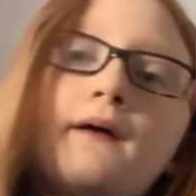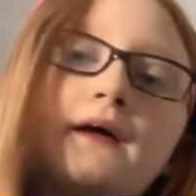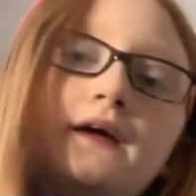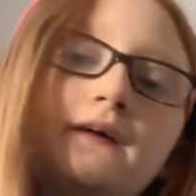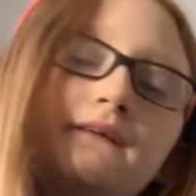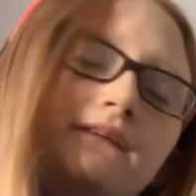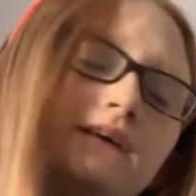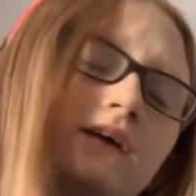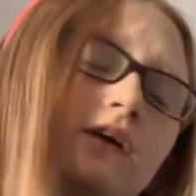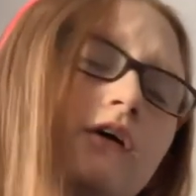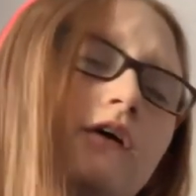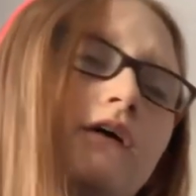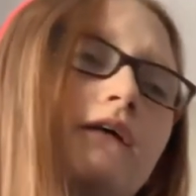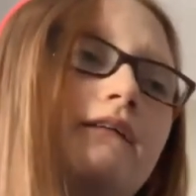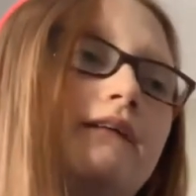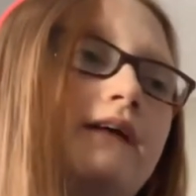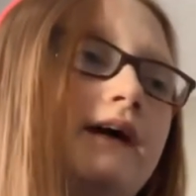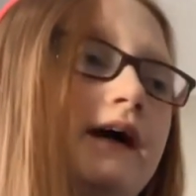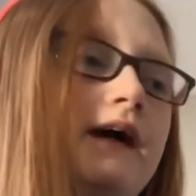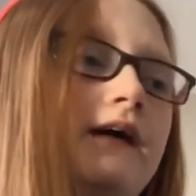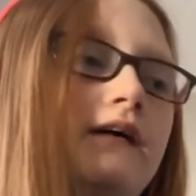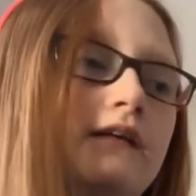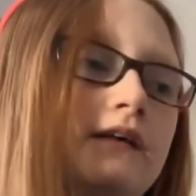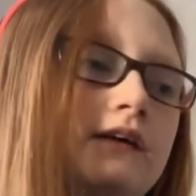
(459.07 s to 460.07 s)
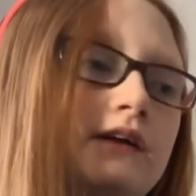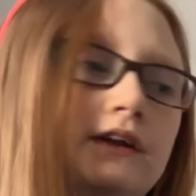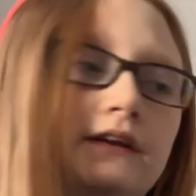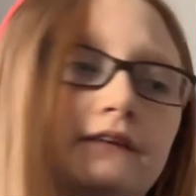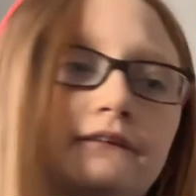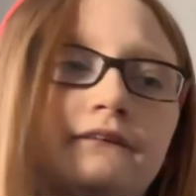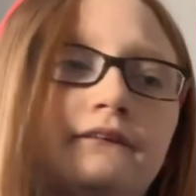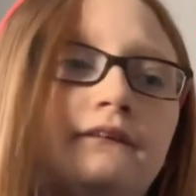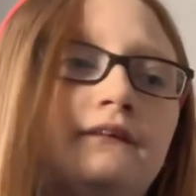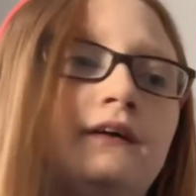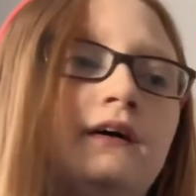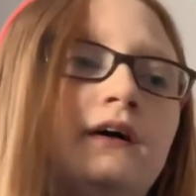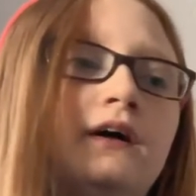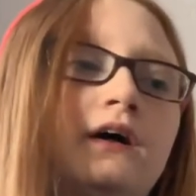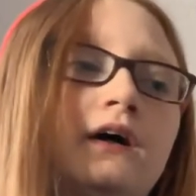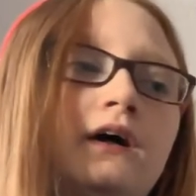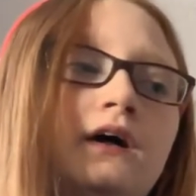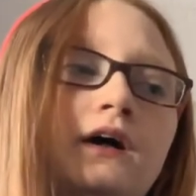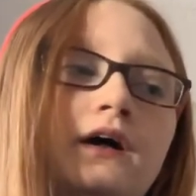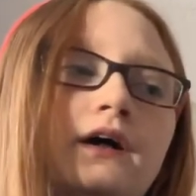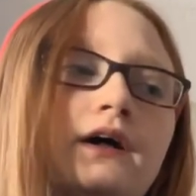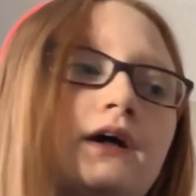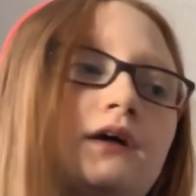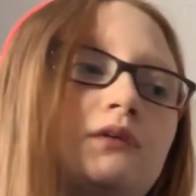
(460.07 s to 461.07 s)
And if you don't have a handkerchief,
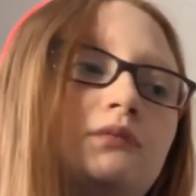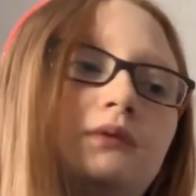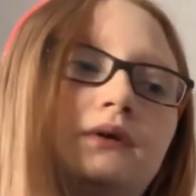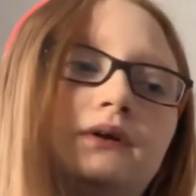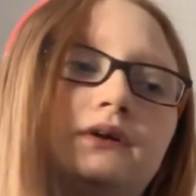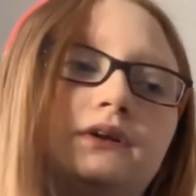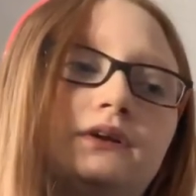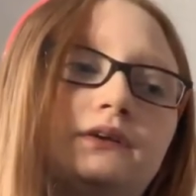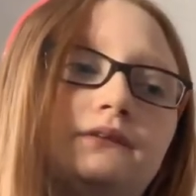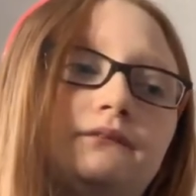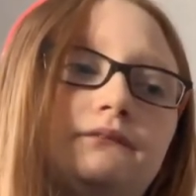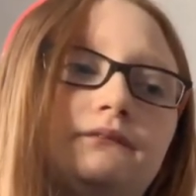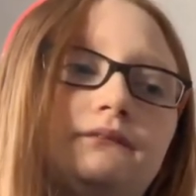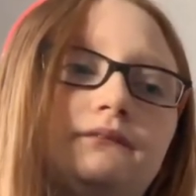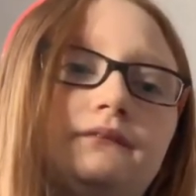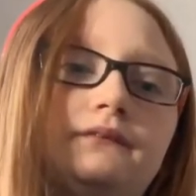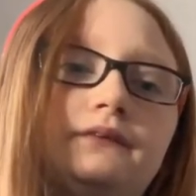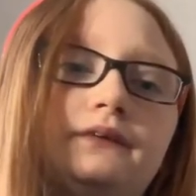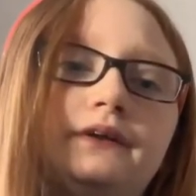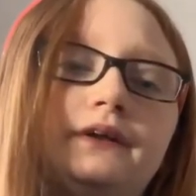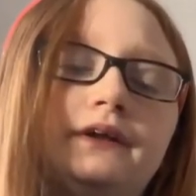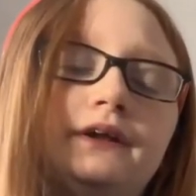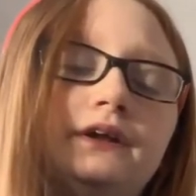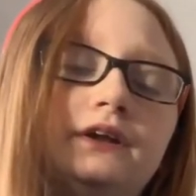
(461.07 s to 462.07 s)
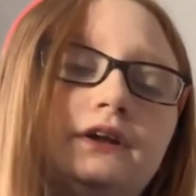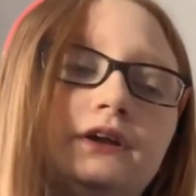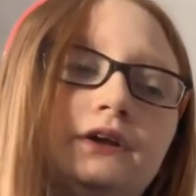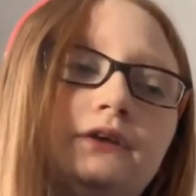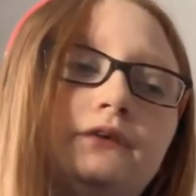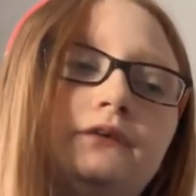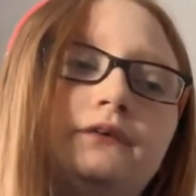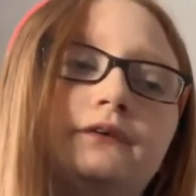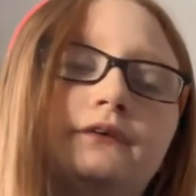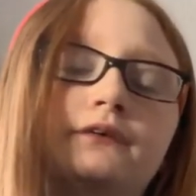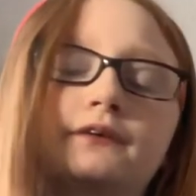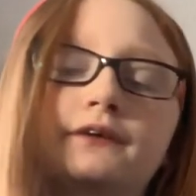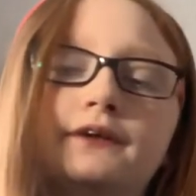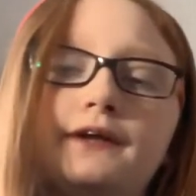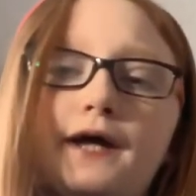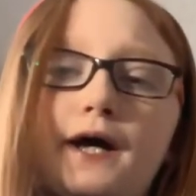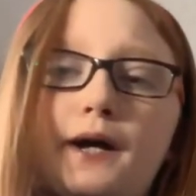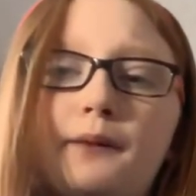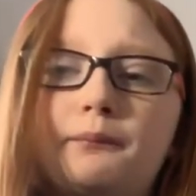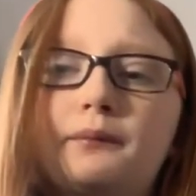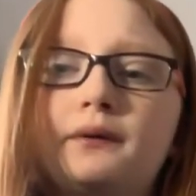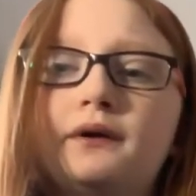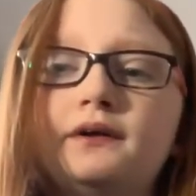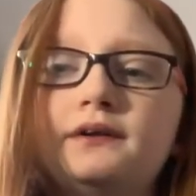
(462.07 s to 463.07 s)
get a bunch of tissues or
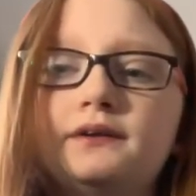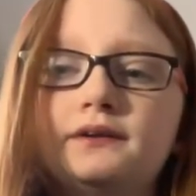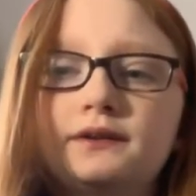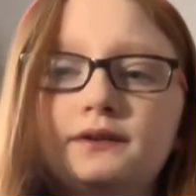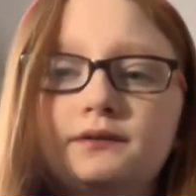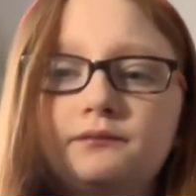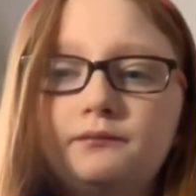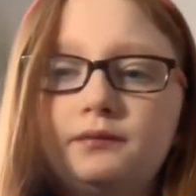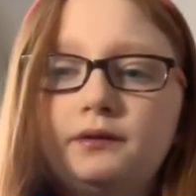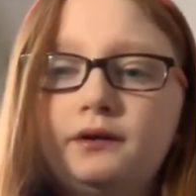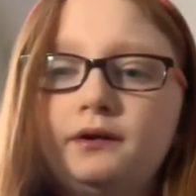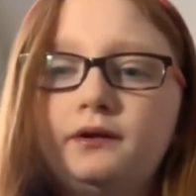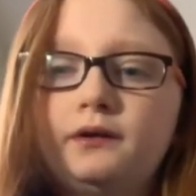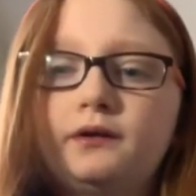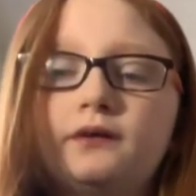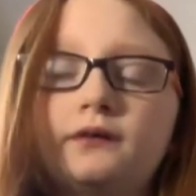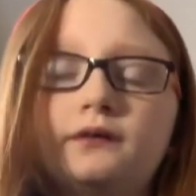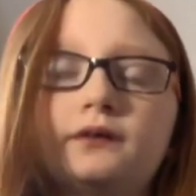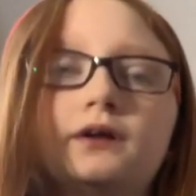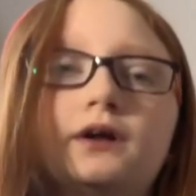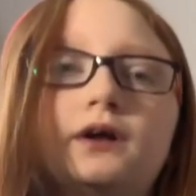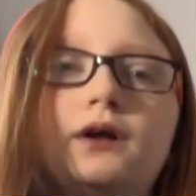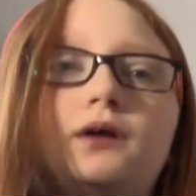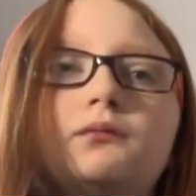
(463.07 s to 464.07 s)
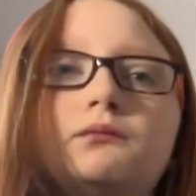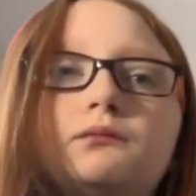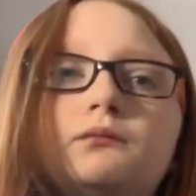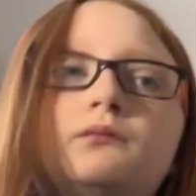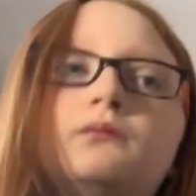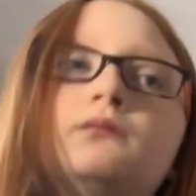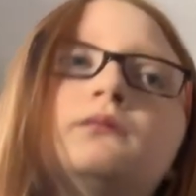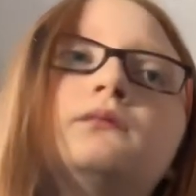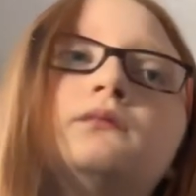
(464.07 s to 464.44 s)
napkins and put it on top.